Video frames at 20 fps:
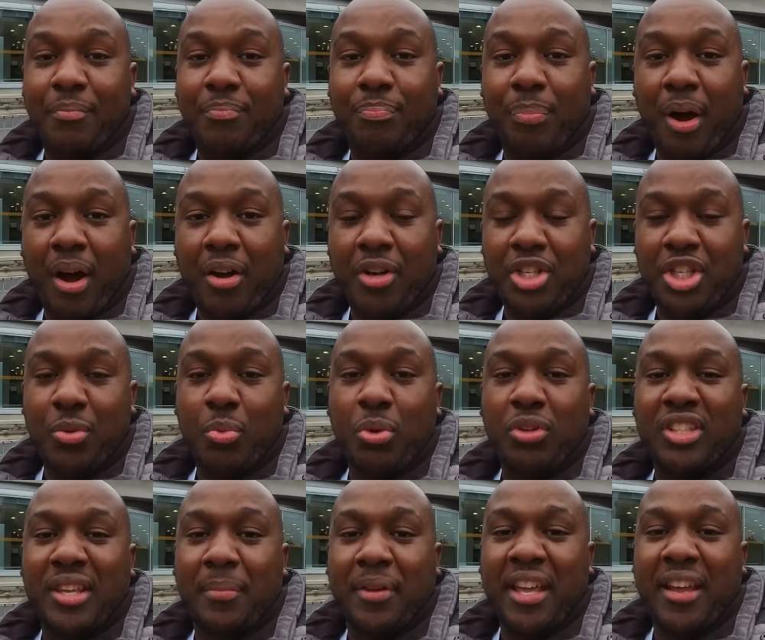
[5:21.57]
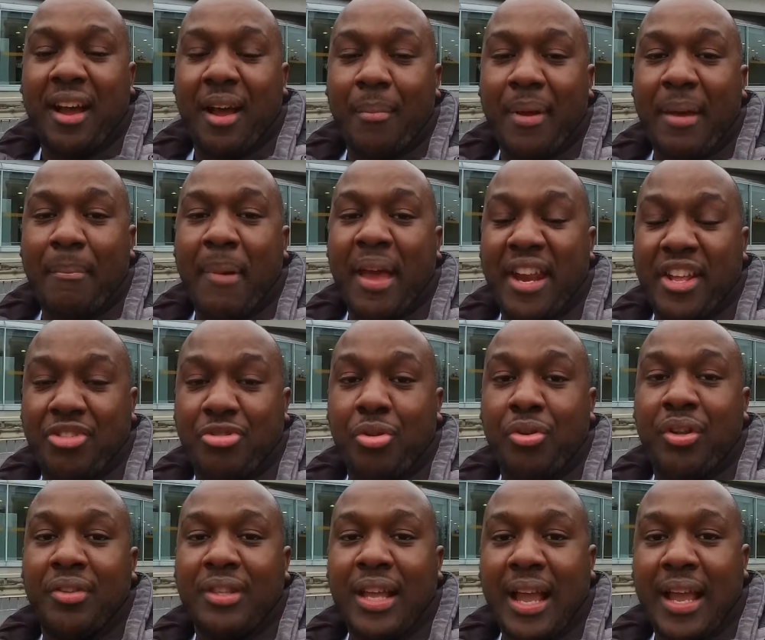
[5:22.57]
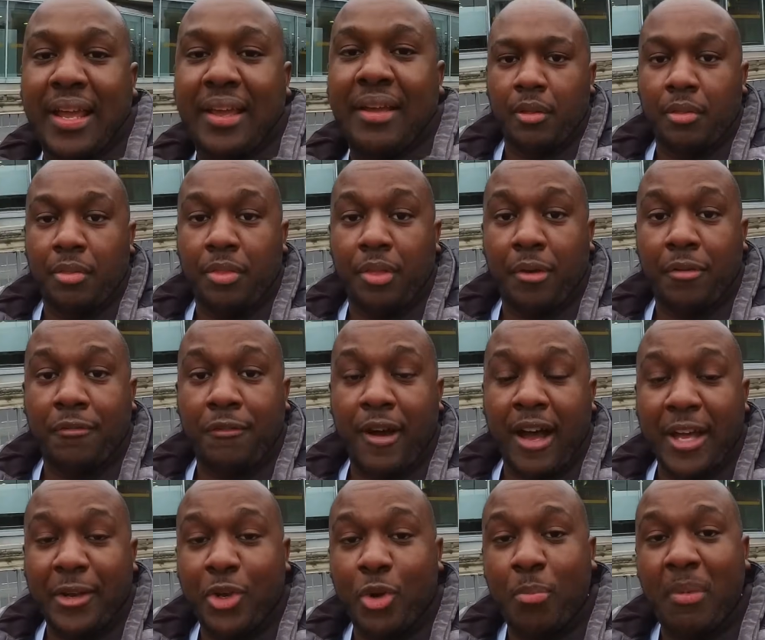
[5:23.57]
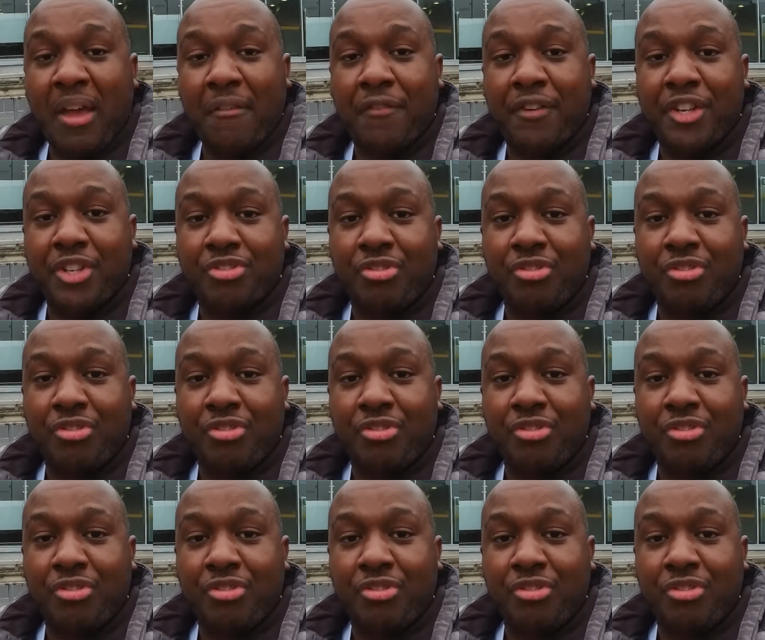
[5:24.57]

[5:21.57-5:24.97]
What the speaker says: but you would typically come here mainly during the day. The final method of